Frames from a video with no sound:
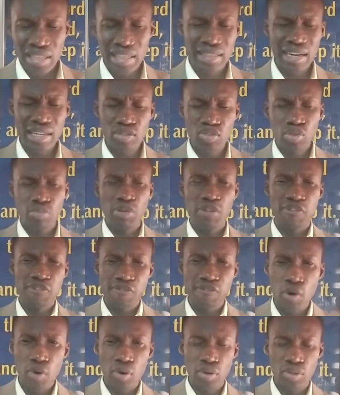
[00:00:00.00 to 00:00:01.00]
Grace to be
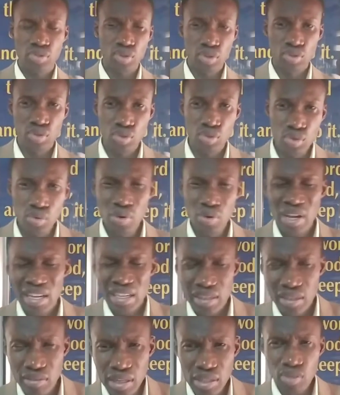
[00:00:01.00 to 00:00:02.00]
focused on you.
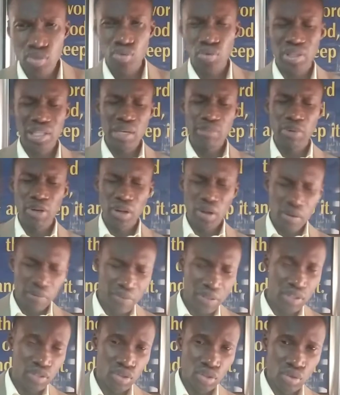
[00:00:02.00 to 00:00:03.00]
Grace to keep
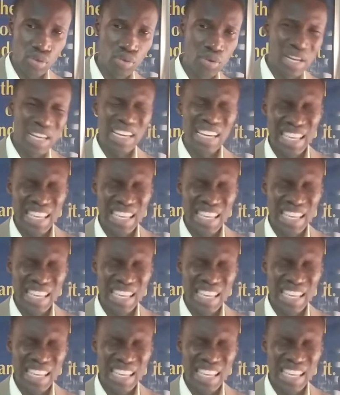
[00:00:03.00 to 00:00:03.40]
loving you.